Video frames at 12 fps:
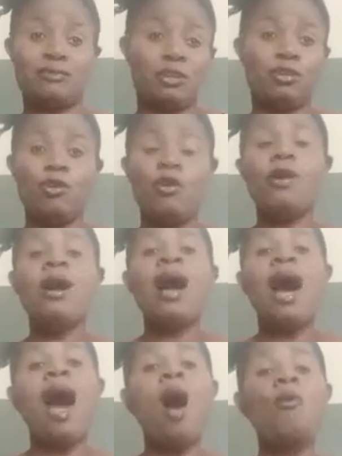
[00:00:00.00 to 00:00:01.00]
video,
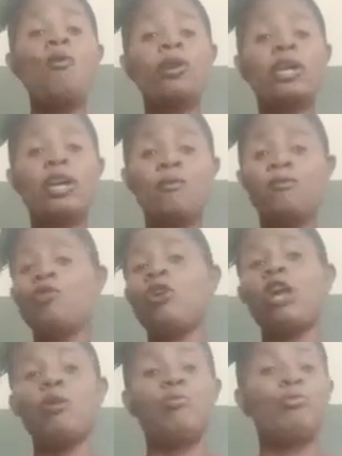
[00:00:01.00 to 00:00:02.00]
I will give
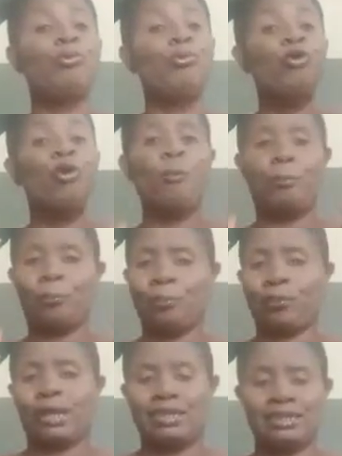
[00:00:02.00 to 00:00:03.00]
you a
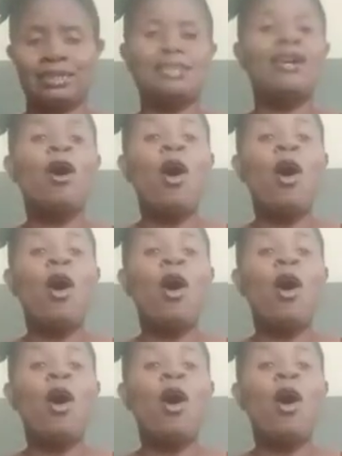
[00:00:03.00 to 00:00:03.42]
blueprint